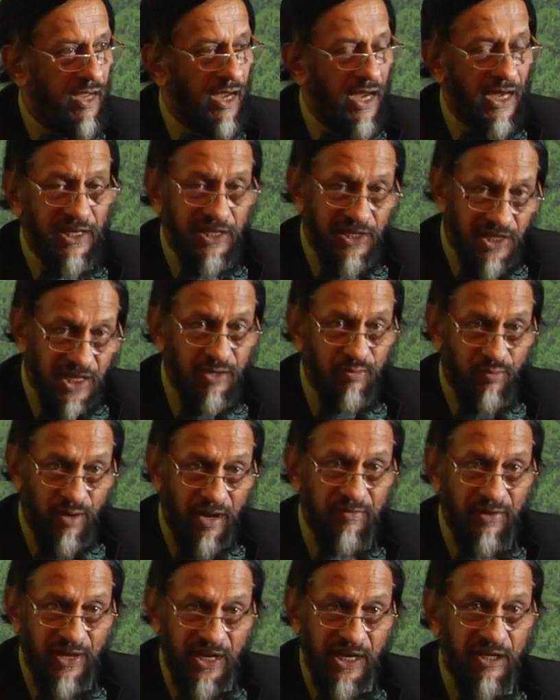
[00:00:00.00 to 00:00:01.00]
and he says,
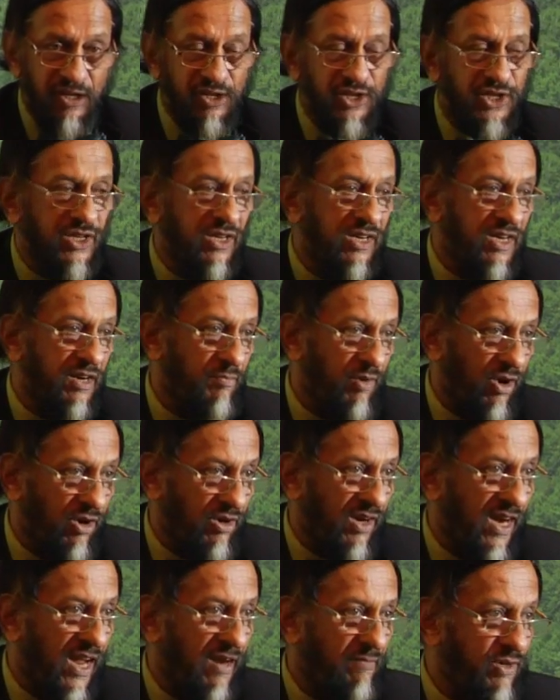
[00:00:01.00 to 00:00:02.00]
we're very concerned
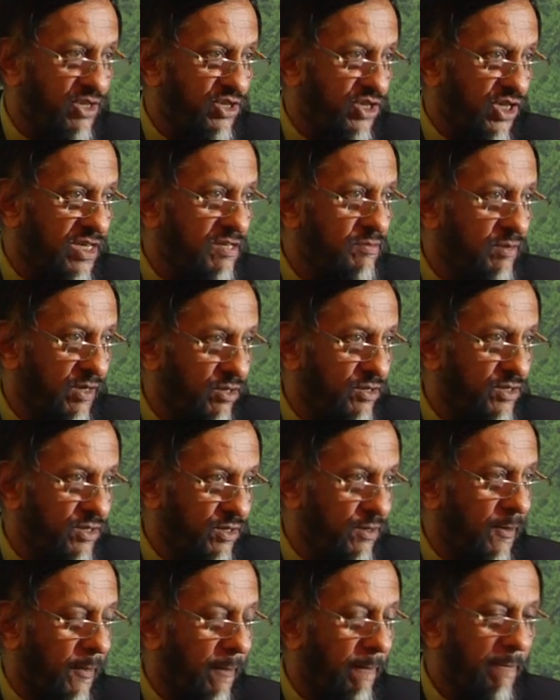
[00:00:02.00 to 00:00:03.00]
about climate change because,
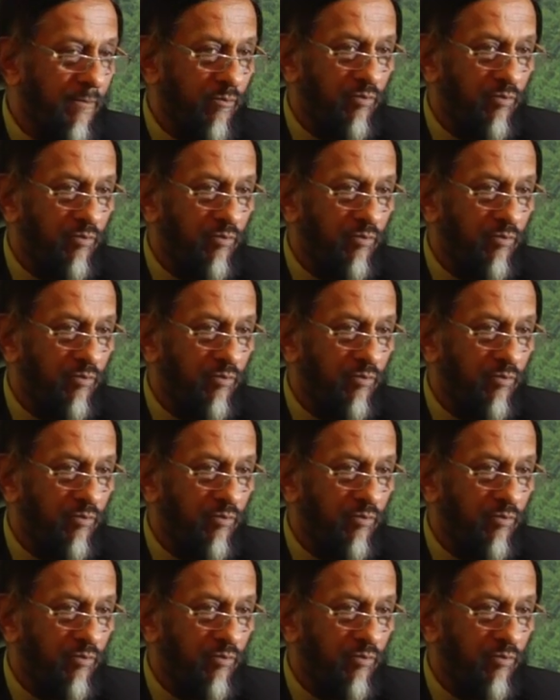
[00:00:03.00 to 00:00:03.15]
you know,